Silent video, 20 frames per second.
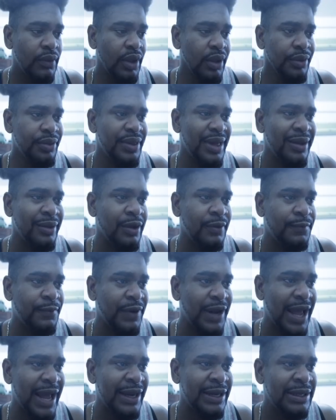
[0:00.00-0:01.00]
Thank God for
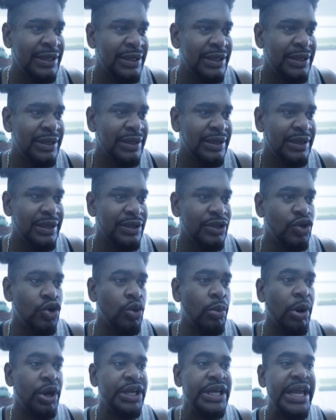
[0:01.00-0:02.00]
that.
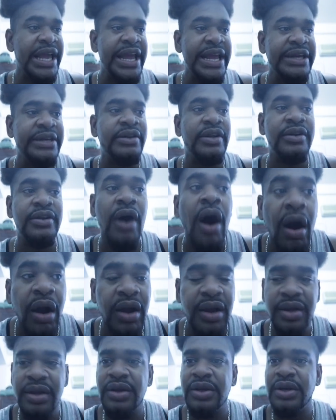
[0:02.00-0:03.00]
Nobody ate the
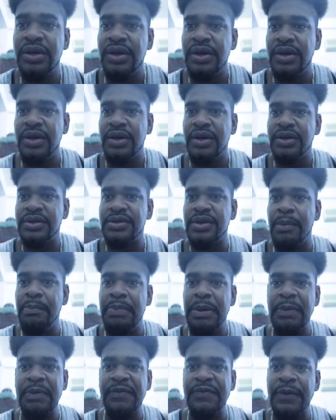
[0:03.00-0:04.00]
dog. Some
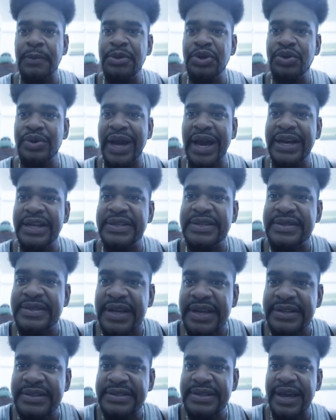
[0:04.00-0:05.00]
people from the United
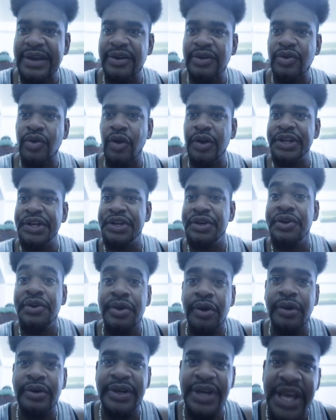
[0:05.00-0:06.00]
States, I'm not calling New
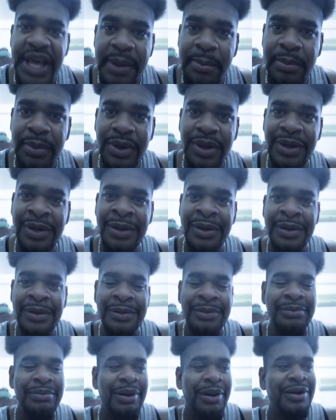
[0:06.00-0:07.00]
York name,
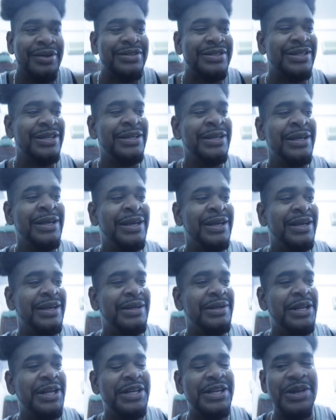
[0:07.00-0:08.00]
but
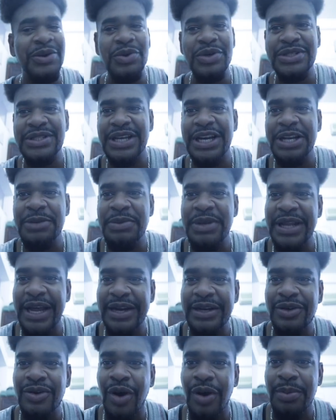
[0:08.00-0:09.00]
they were telling me
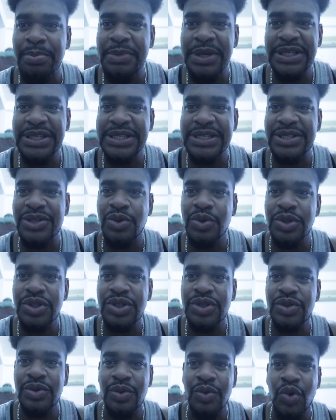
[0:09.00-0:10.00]
that dog meat is
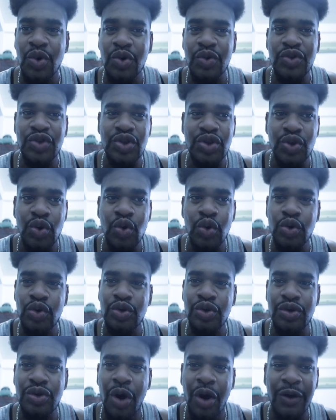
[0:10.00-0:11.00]

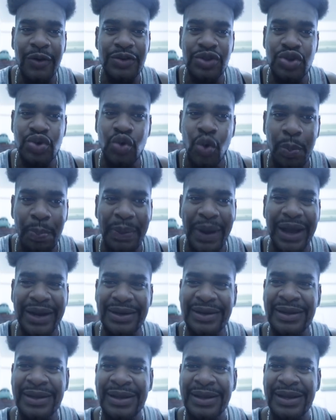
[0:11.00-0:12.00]
good dog soup, and